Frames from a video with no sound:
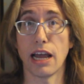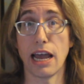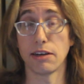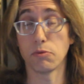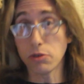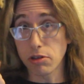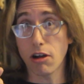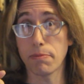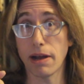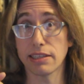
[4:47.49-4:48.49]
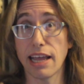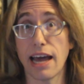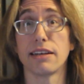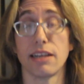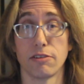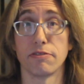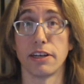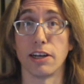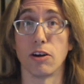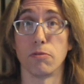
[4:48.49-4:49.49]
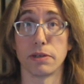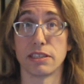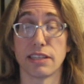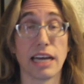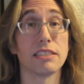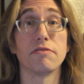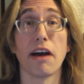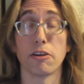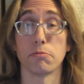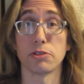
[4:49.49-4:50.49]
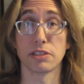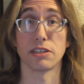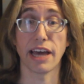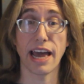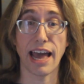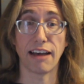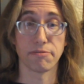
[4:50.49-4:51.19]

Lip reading: and we'll talk about that in another video because that's a valuable skill to have.